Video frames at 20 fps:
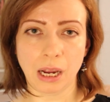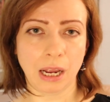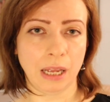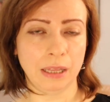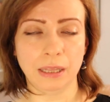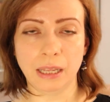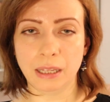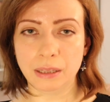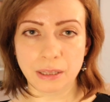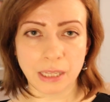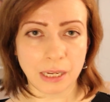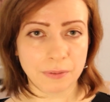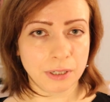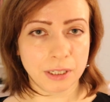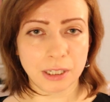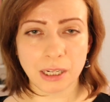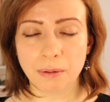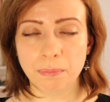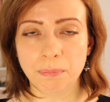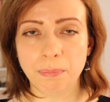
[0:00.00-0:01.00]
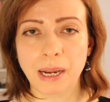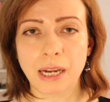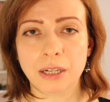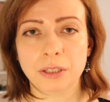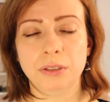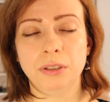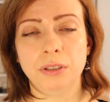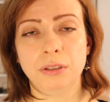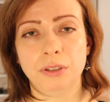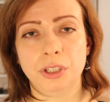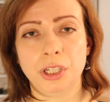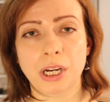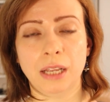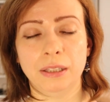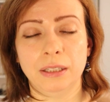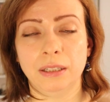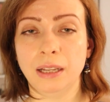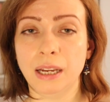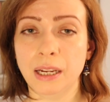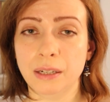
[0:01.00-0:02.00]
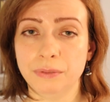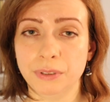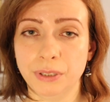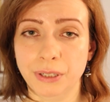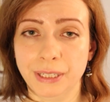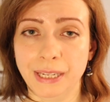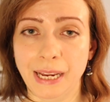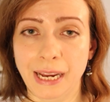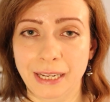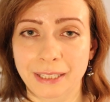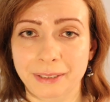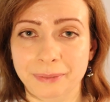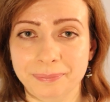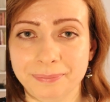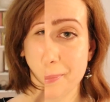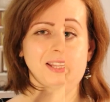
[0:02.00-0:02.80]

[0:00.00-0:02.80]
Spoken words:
and then never come back to your channel ever again.